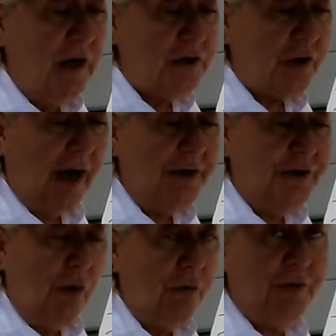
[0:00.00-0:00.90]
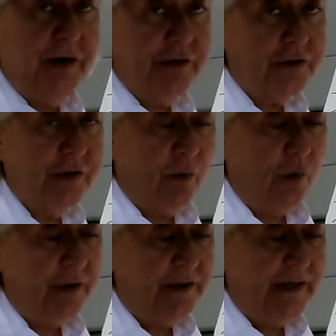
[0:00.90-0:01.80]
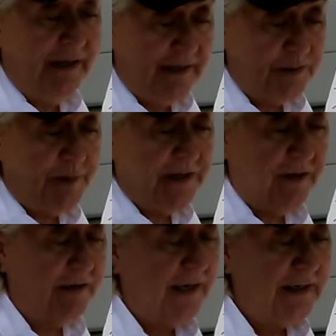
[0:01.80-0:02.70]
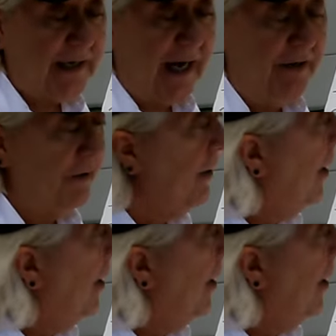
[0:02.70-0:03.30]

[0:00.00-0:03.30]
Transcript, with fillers: So I don't think it's going to work in this particular case either.